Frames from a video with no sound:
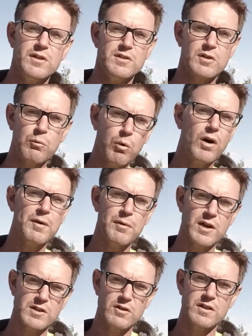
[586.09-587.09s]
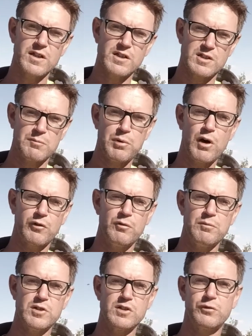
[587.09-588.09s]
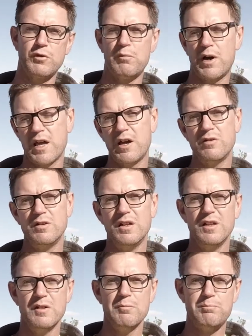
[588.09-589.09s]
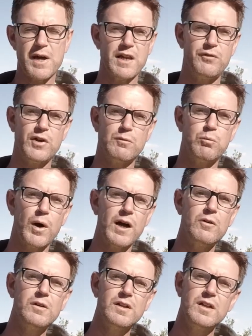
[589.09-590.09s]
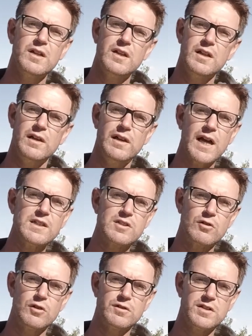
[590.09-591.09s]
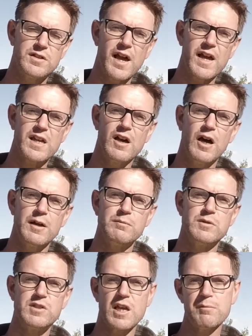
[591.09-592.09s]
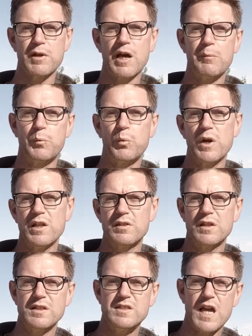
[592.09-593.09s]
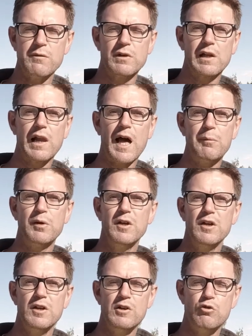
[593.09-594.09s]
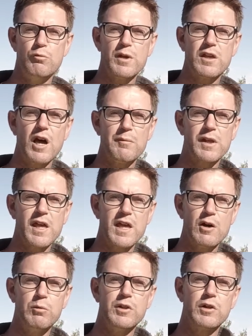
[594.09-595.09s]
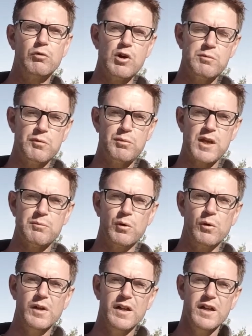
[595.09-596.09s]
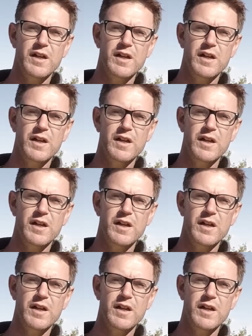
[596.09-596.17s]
So why am I doing this apart from just for my own benefit? Well, later on today I'm teaming up with David Clapp, who will be coming here with a group of people.